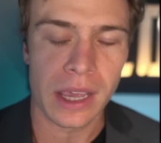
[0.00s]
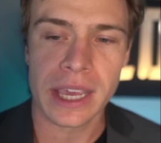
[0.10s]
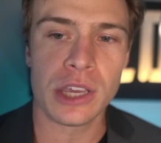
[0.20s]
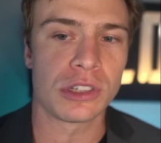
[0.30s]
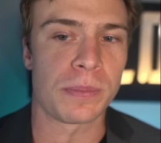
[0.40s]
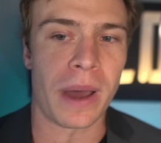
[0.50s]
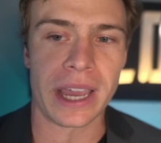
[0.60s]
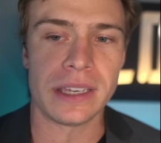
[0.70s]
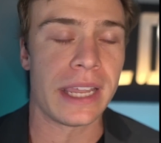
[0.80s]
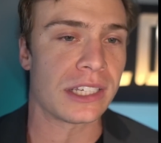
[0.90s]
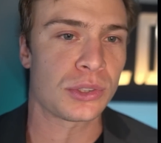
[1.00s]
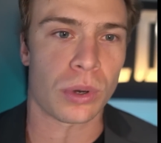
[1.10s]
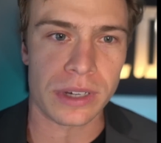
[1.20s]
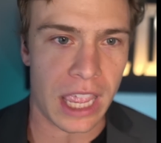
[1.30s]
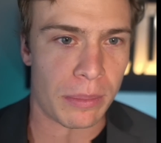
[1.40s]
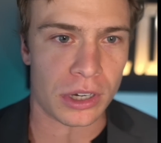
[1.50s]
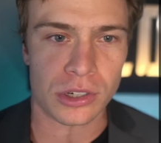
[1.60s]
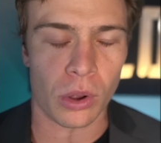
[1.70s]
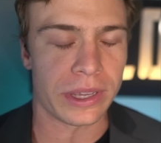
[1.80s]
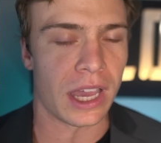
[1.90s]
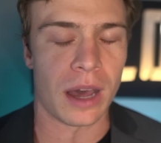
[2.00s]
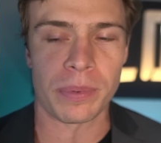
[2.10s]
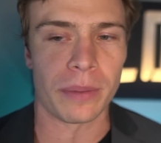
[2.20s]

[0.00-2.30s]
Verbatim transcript: He was my next door neighbor growing up. I